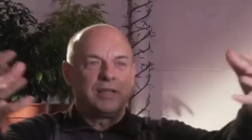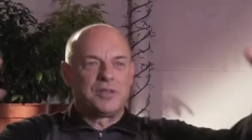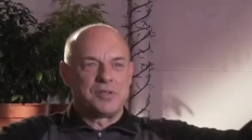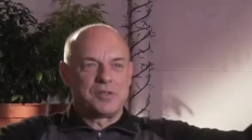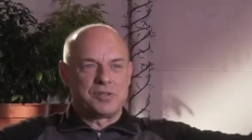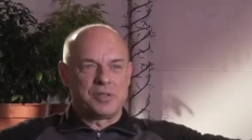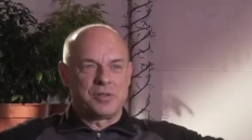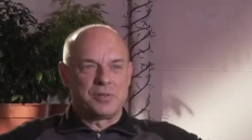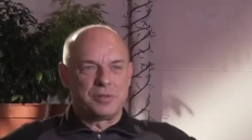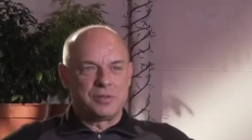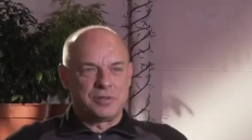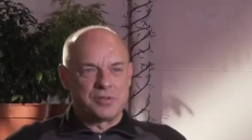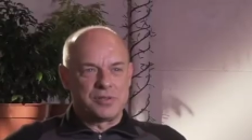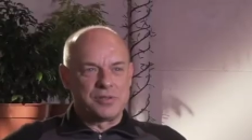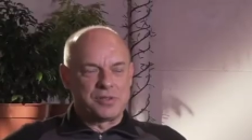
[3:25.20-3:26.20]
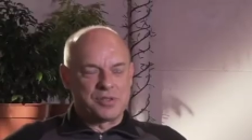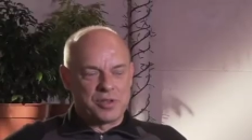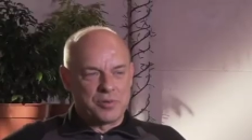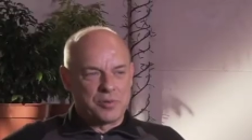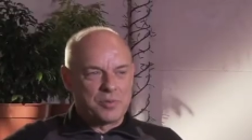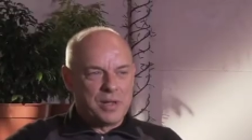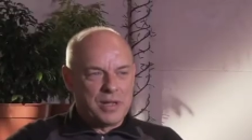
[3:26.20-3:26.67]
So
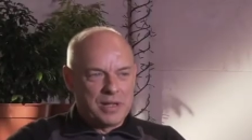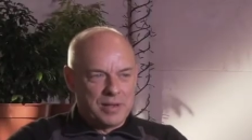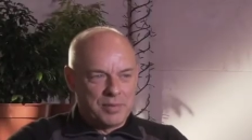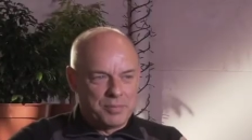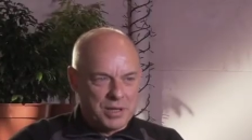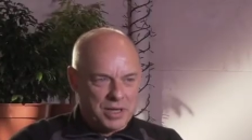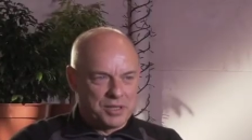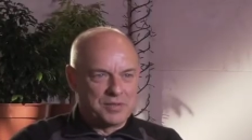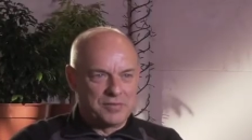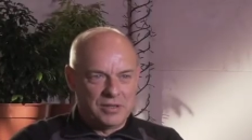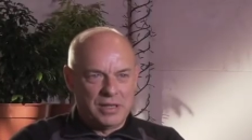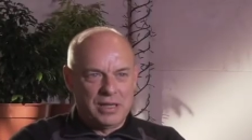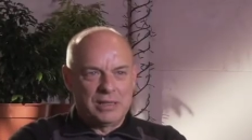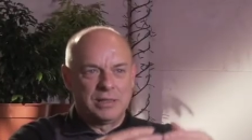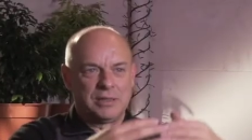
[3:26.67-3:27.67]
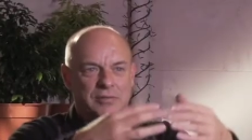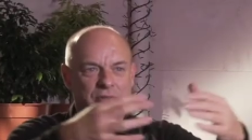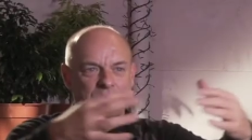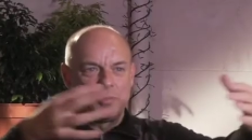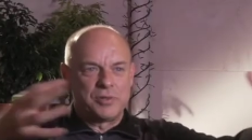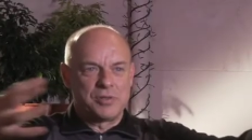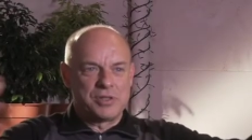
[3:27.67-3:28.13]
part of the idea of
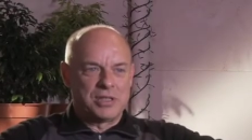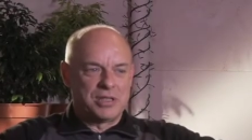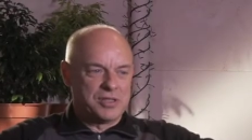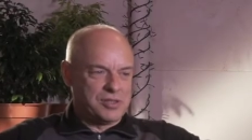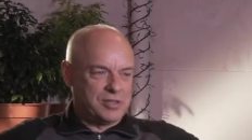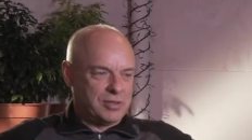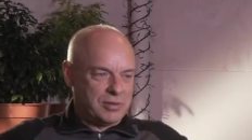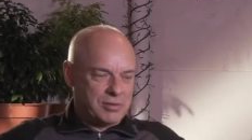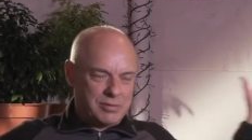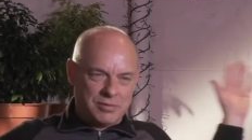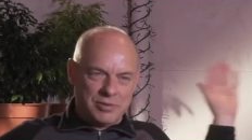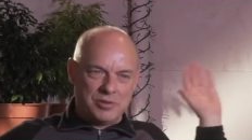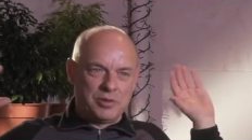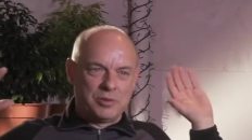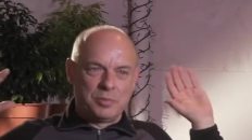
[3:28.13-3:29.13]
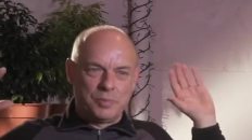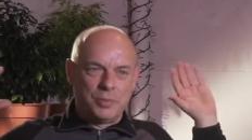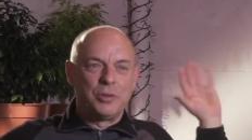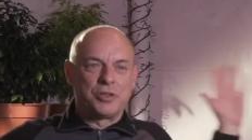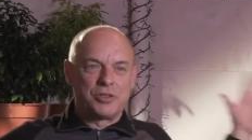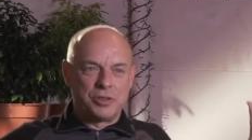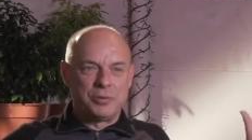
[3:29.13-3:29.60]
the music is to
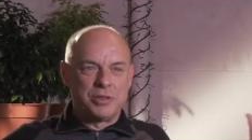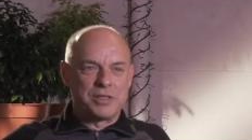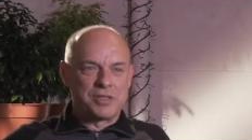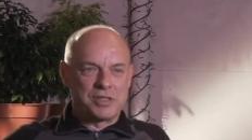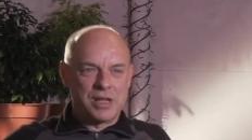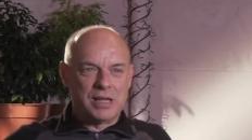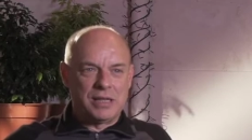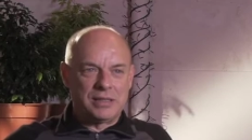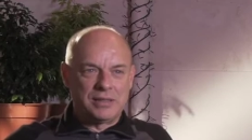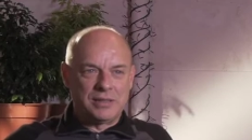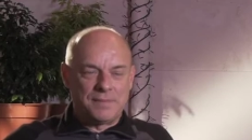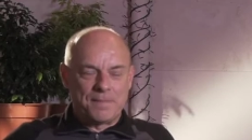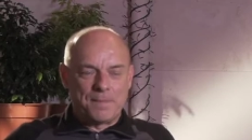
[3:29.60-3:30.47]
put you inside.